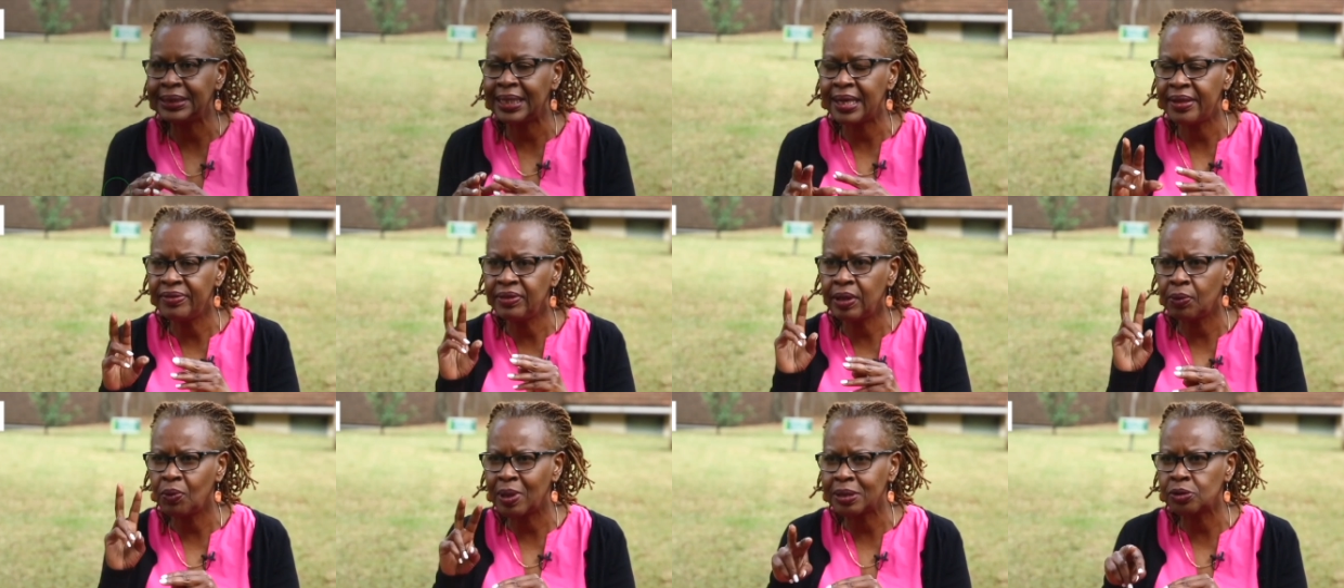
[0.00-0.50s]

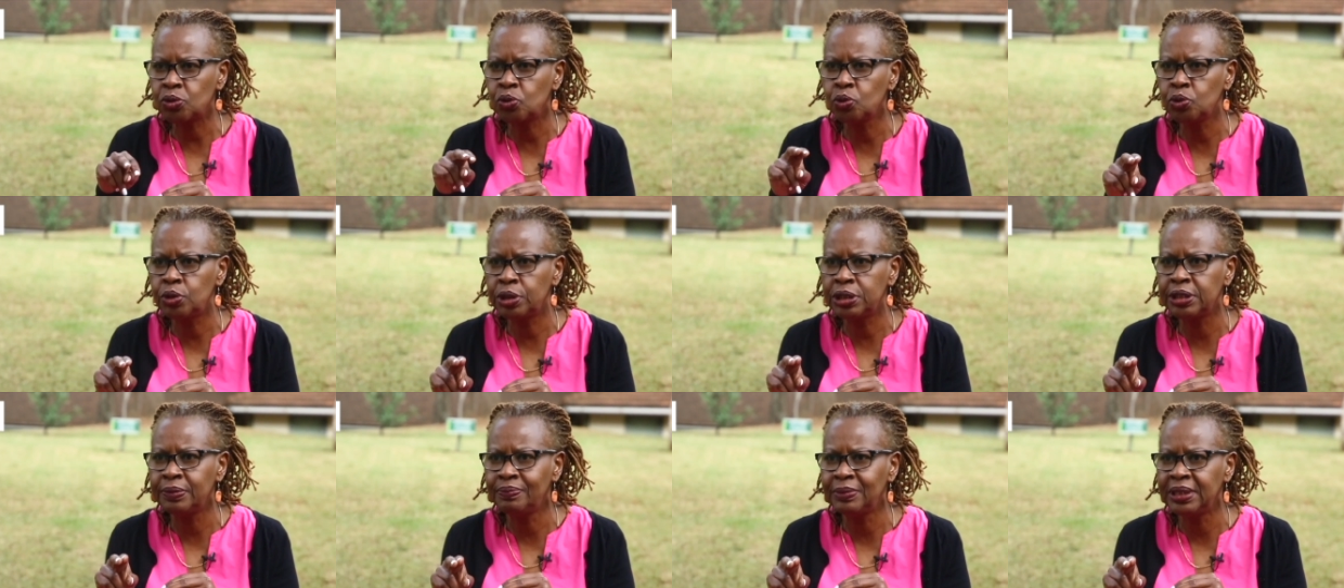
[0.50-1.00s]
there were 2
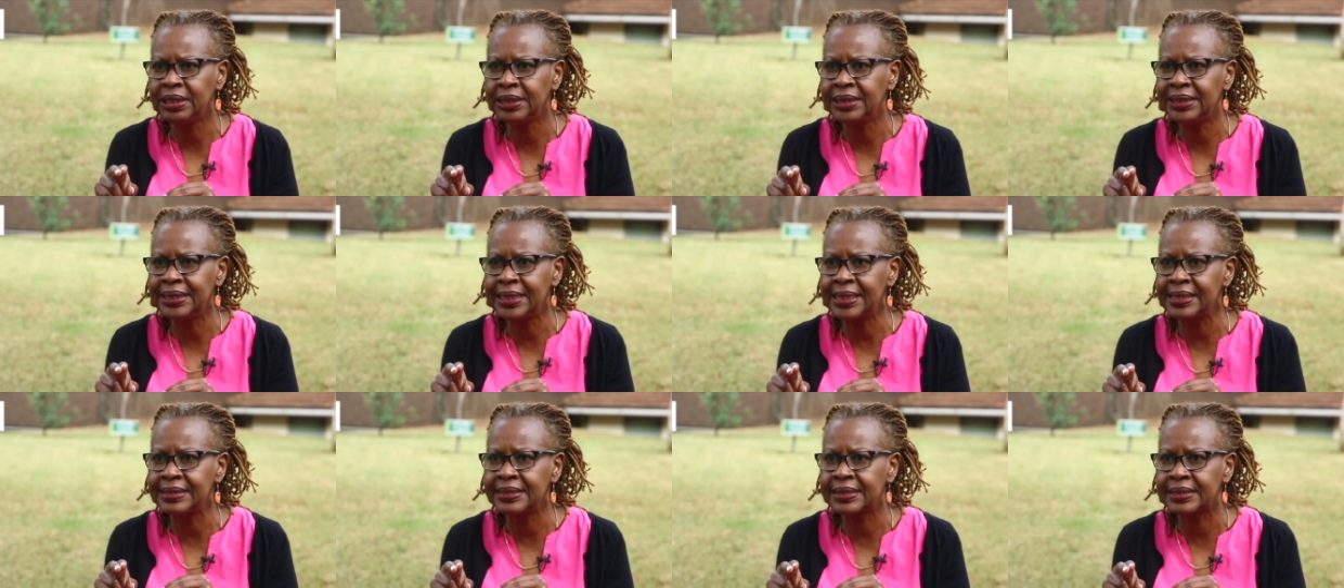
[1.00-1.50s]
team
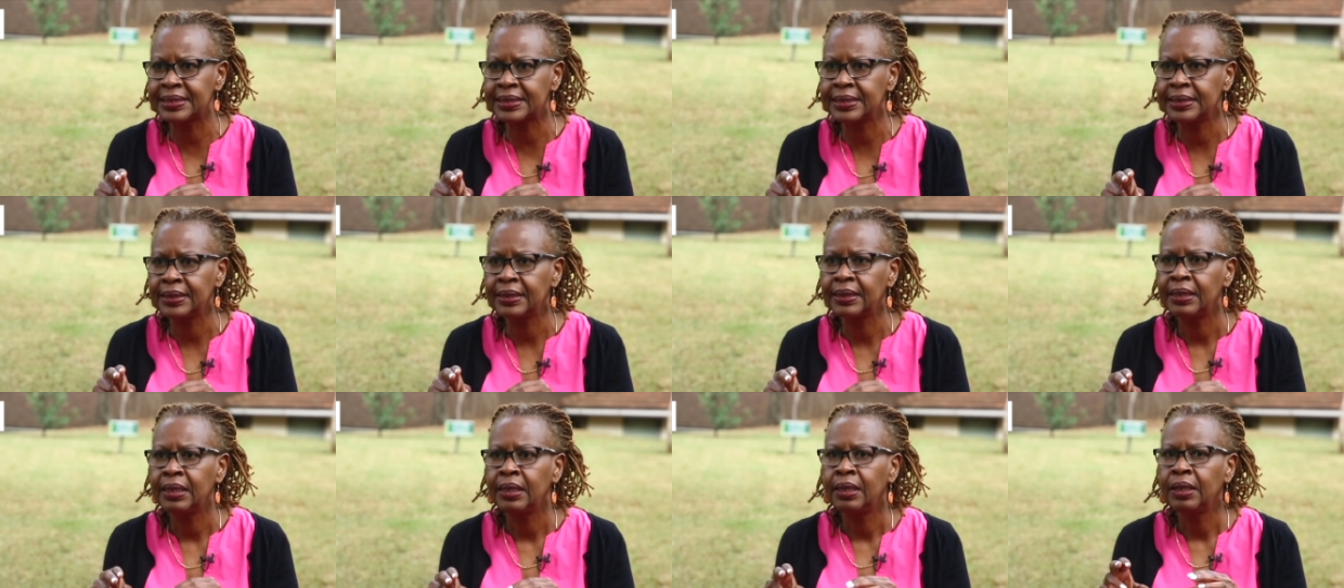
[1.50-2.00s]
leaders.
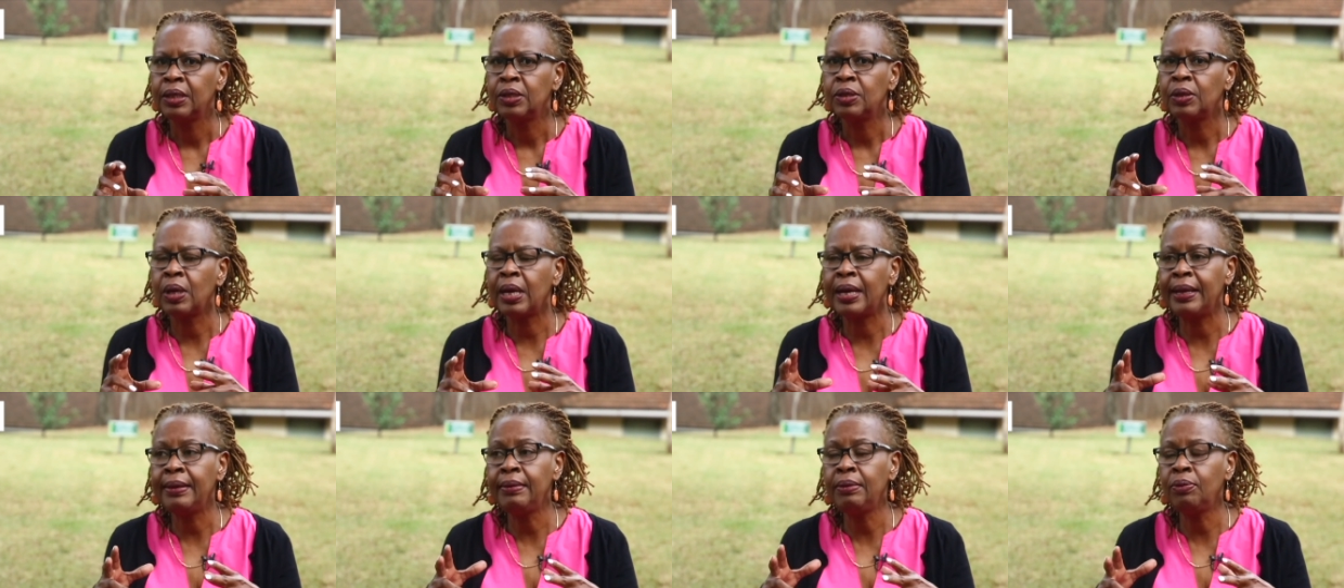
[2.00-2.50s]

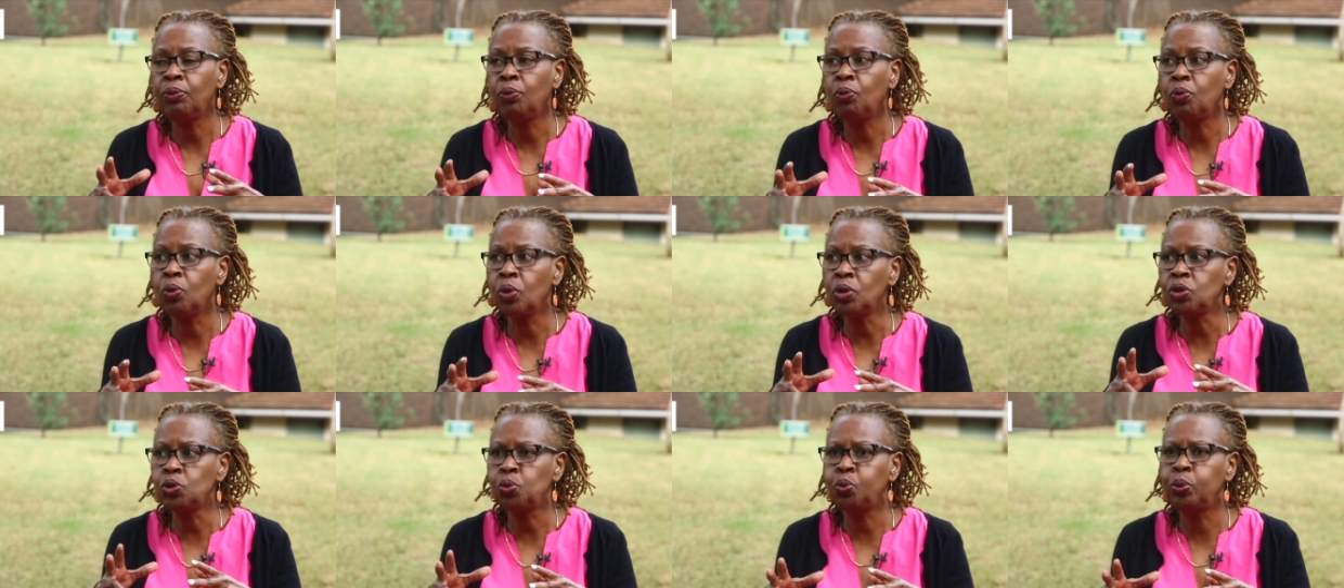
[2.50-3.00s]
And
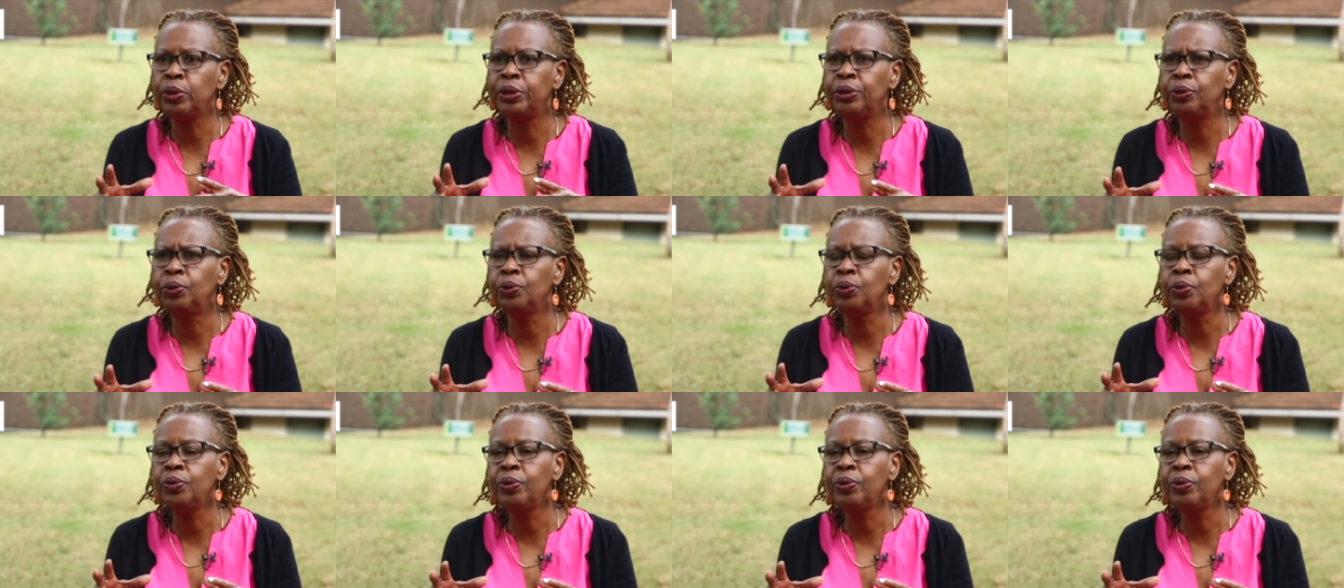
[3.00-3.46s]
what we do